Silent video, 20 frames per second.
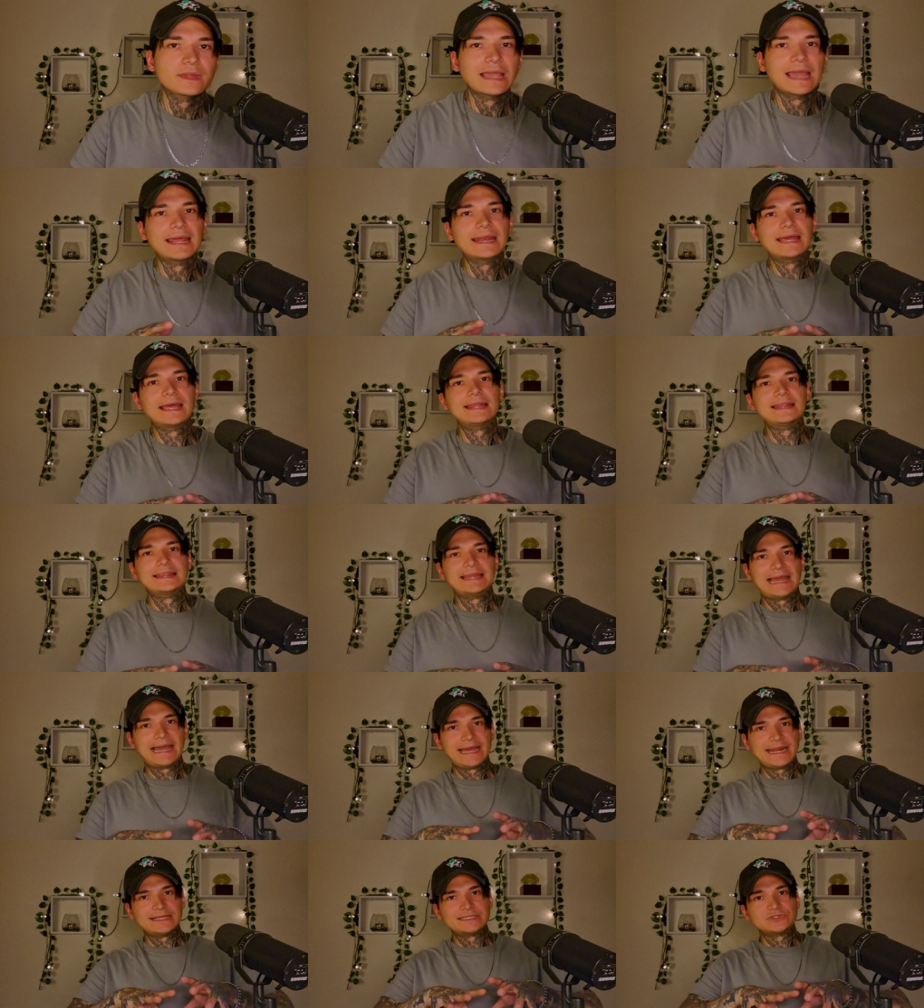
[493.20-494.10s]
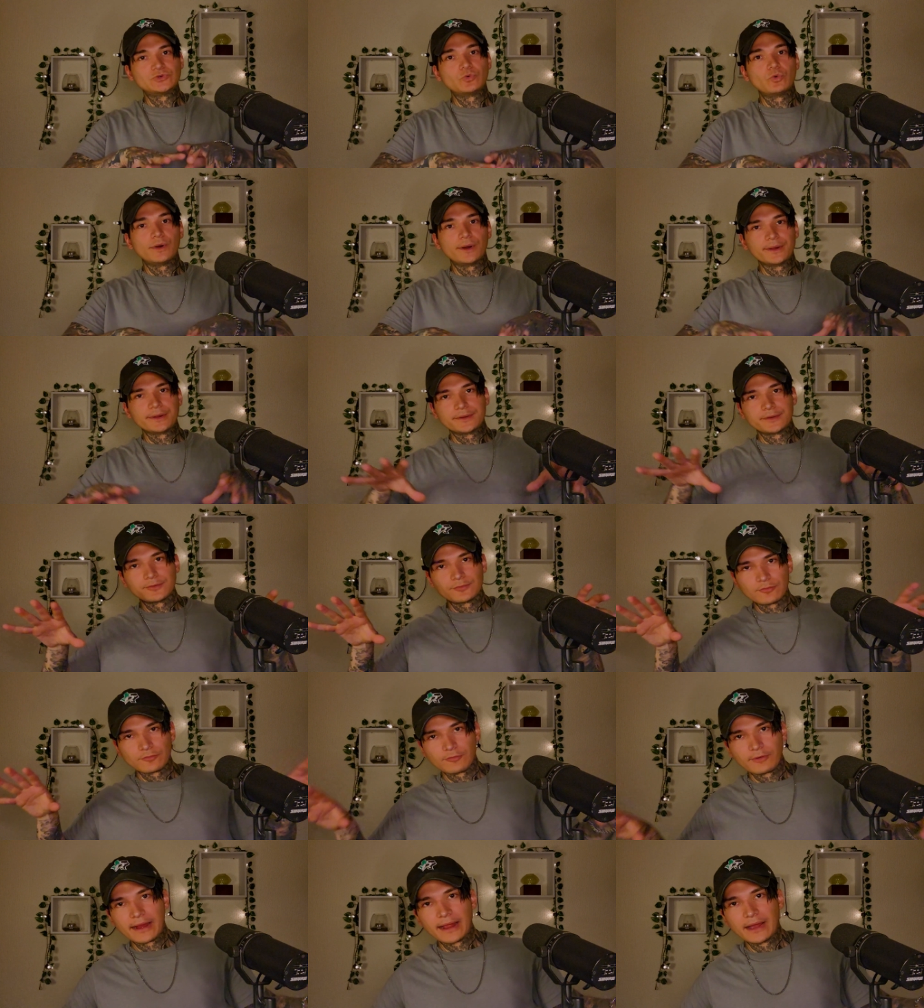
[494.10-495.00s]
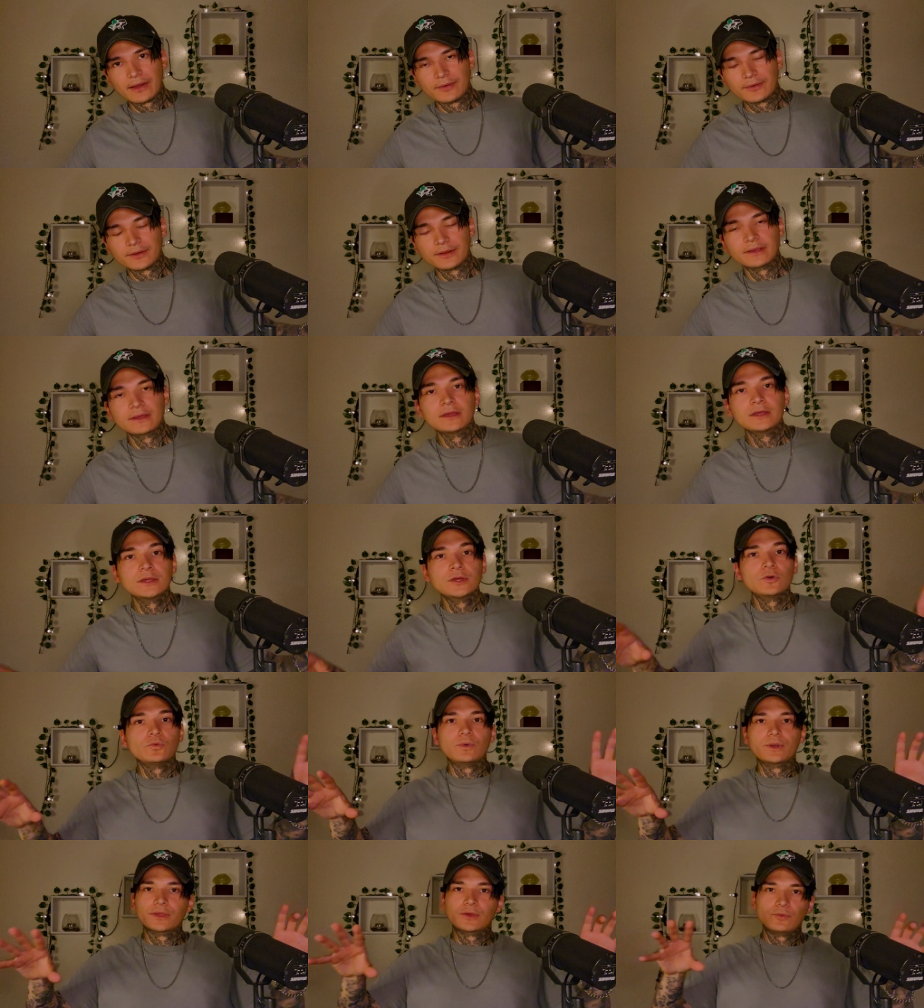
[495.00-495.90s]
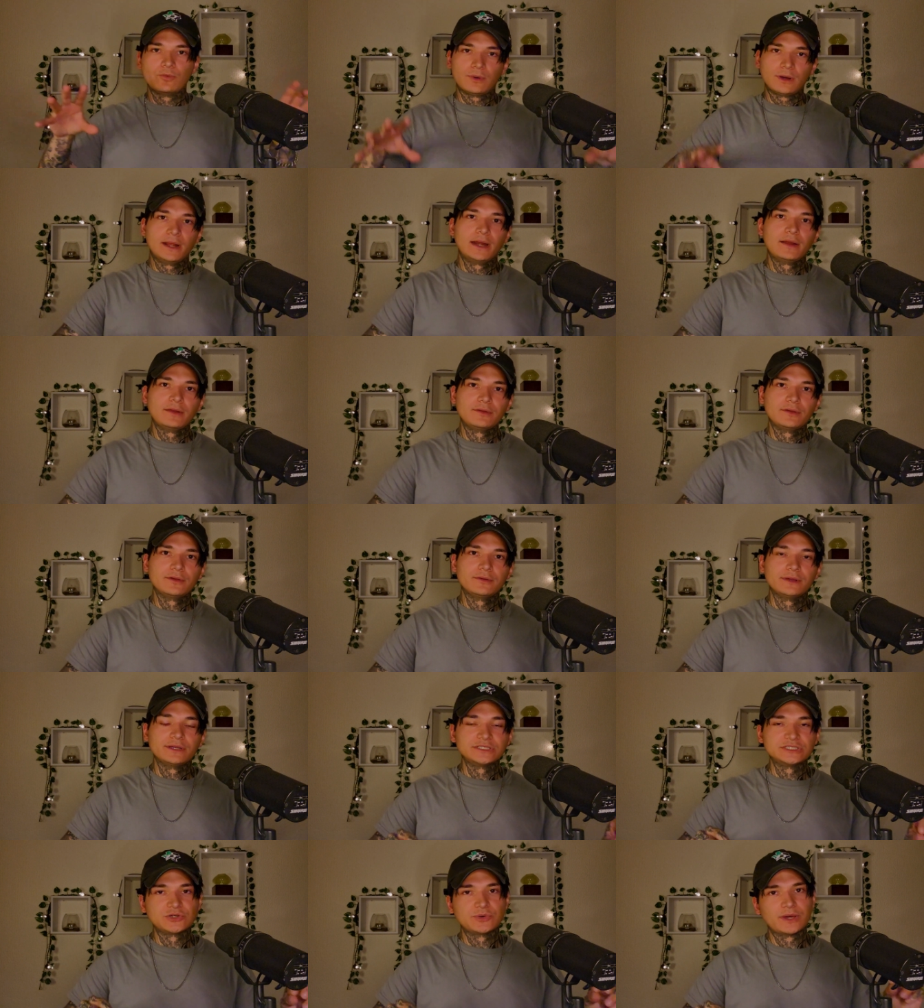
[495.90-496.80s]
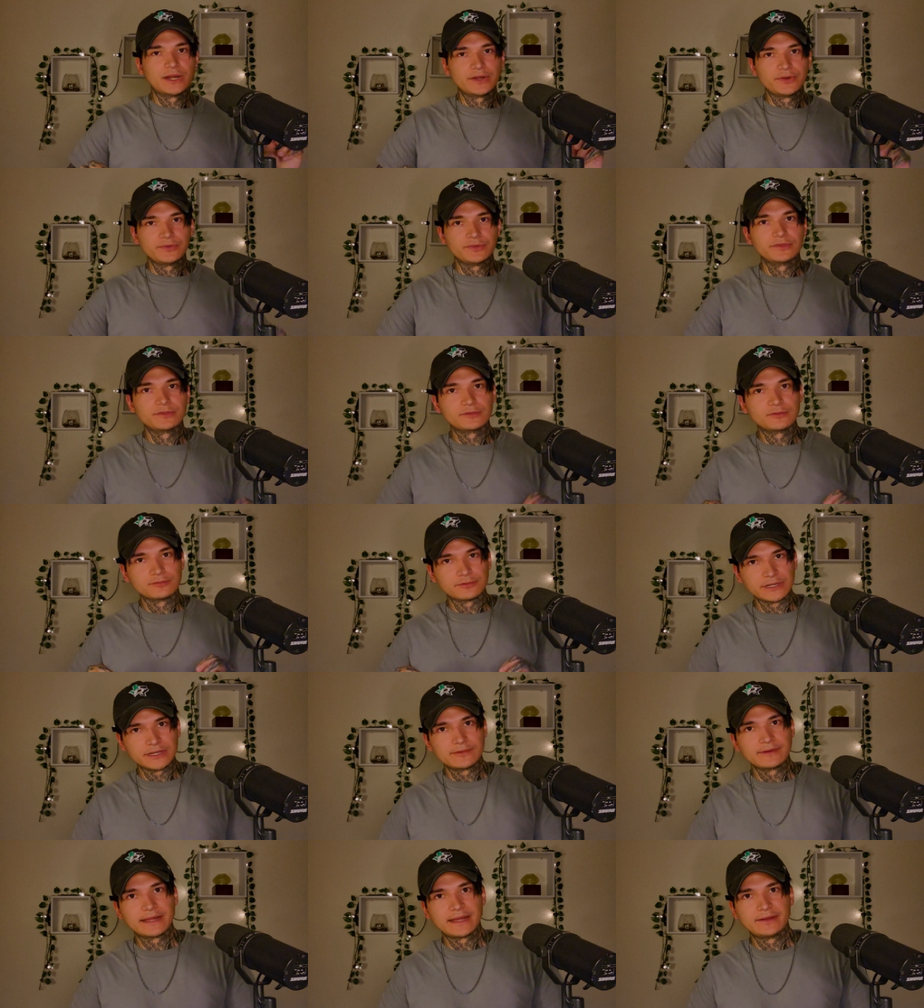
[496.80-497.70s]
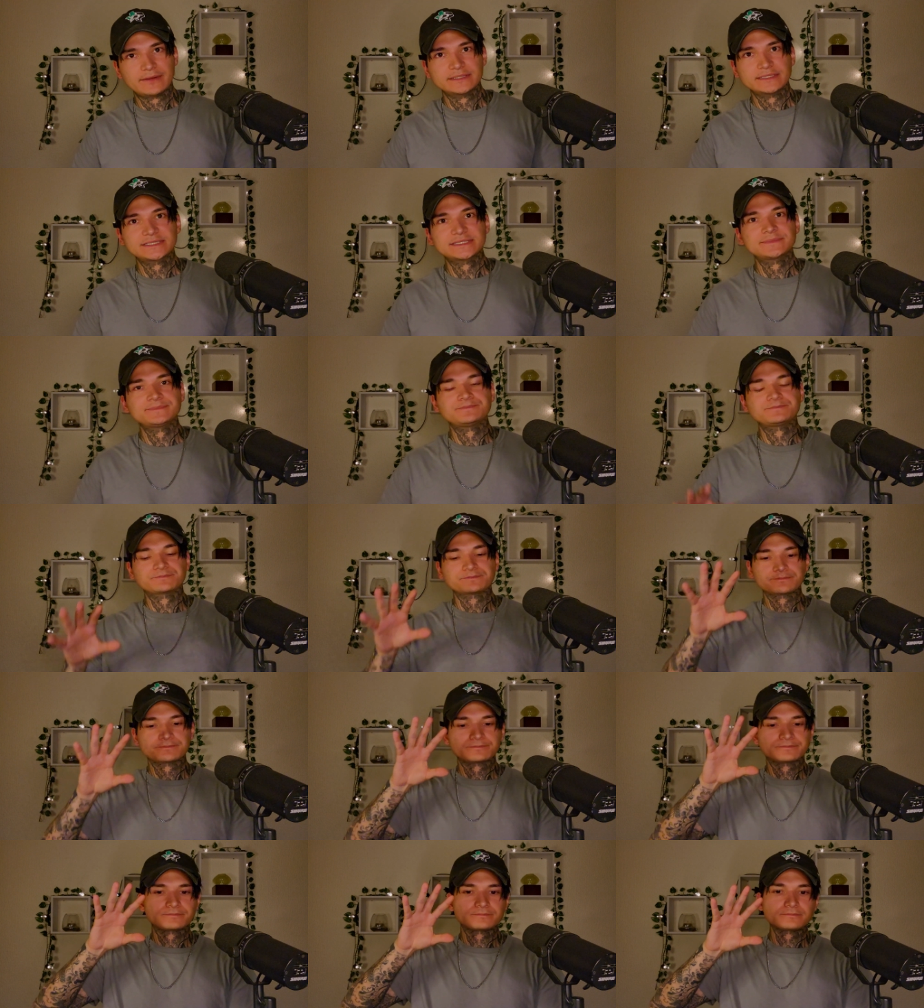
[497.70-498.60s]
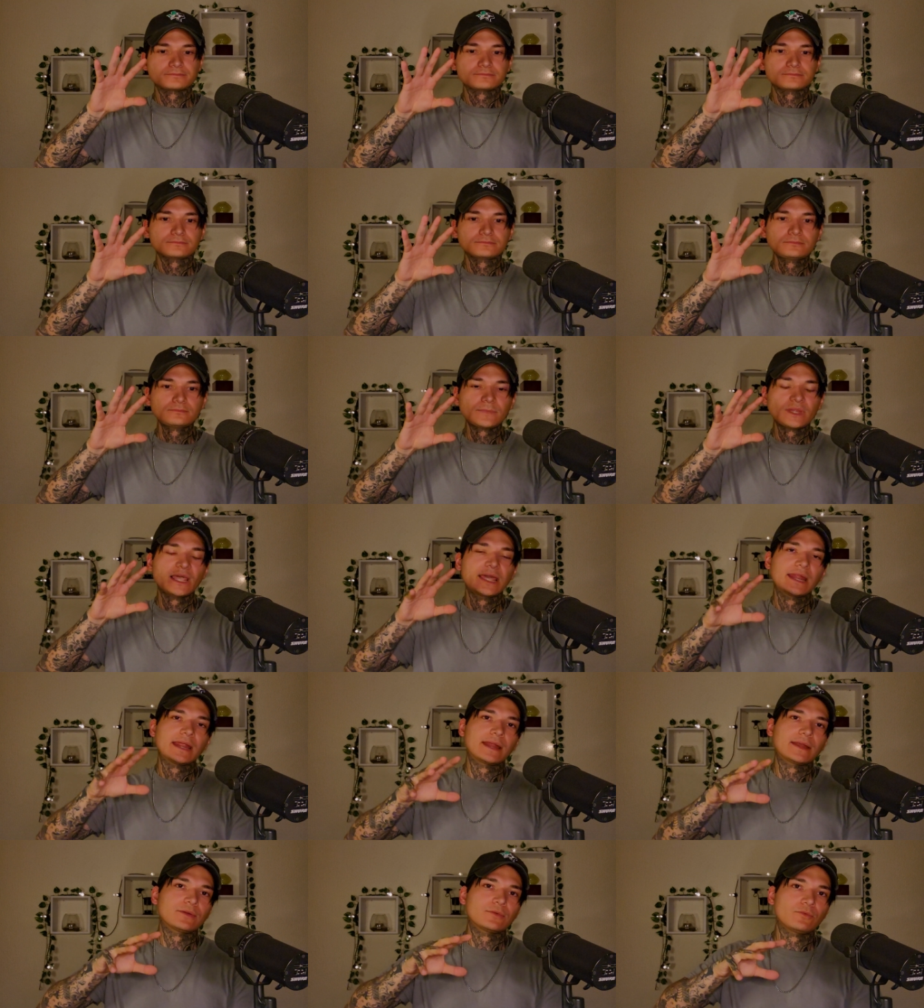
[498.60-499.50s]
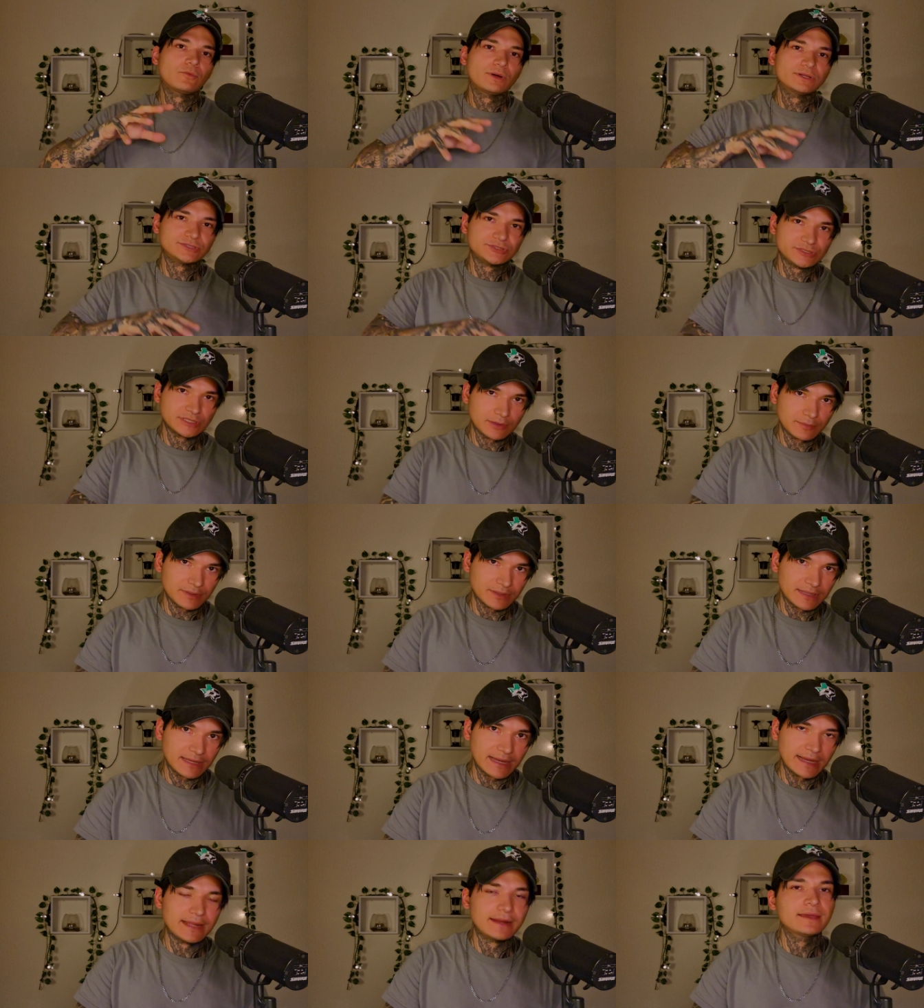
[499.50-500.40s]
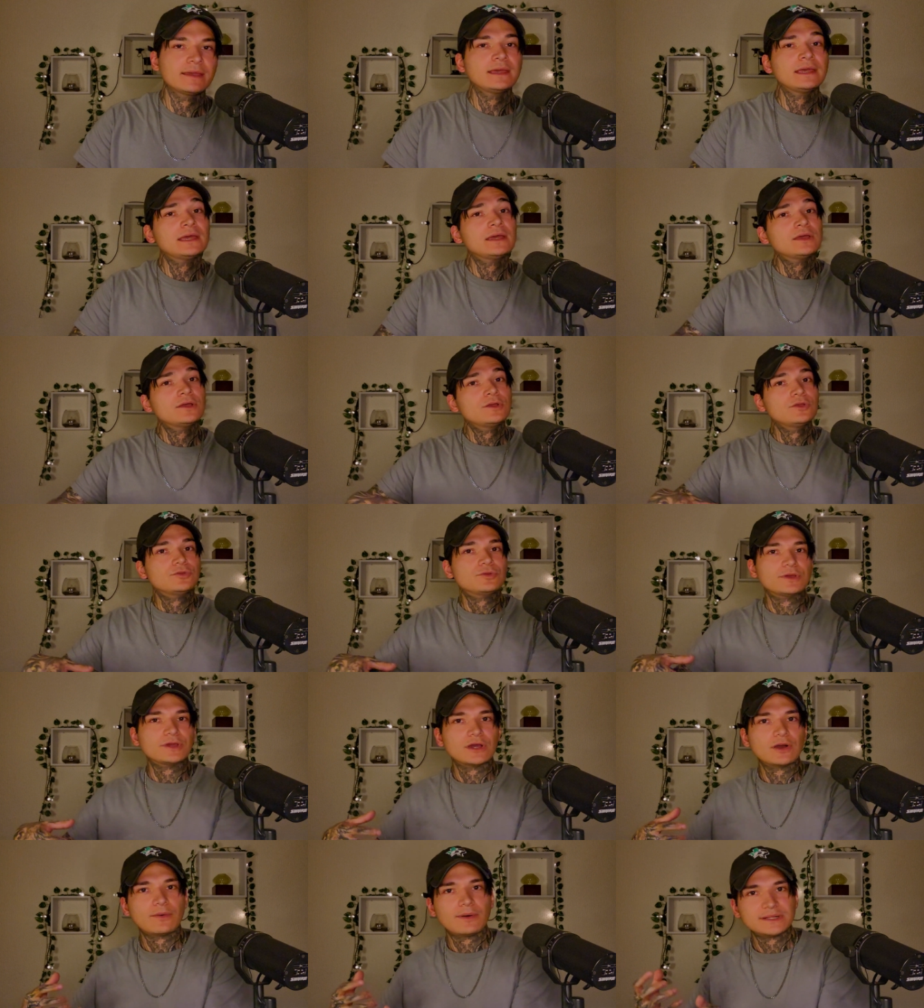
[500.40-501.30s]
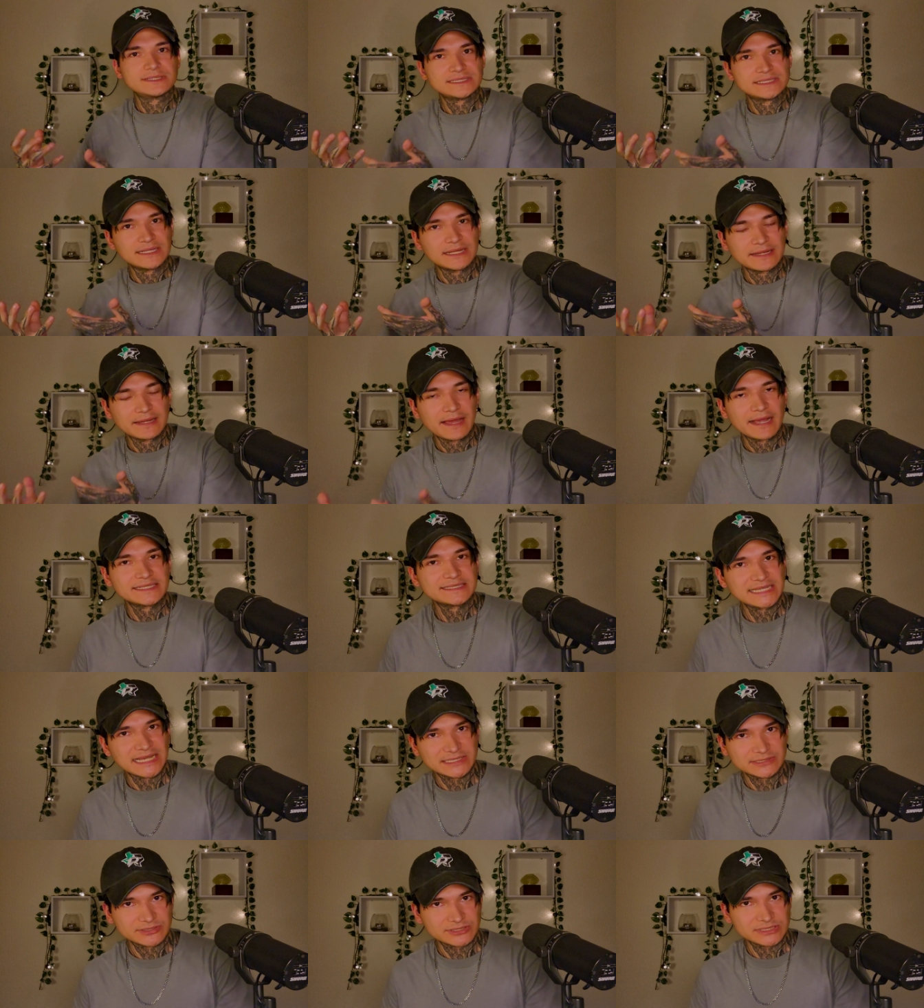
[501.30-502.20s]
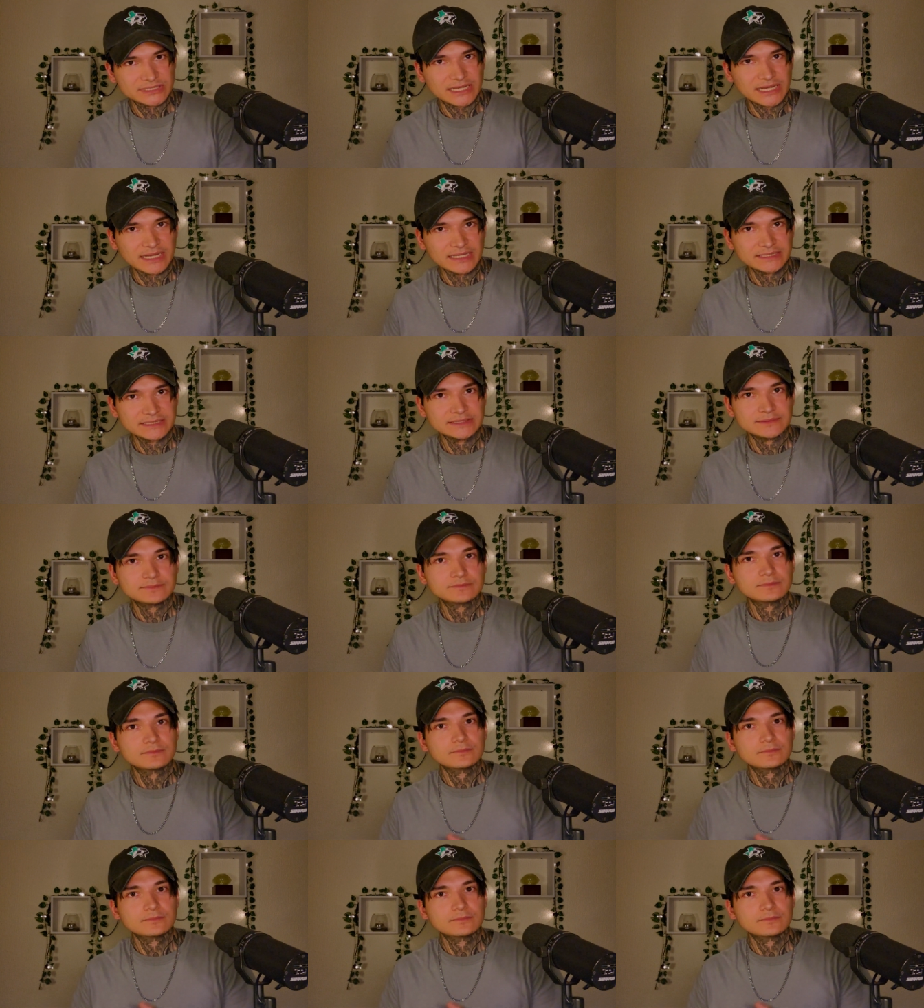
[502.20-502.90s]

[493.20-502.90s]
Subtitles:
And then that is 1 round. What you want to do is you want to do 3 rounds. And then once you're done with that, you can go on to the next exercise.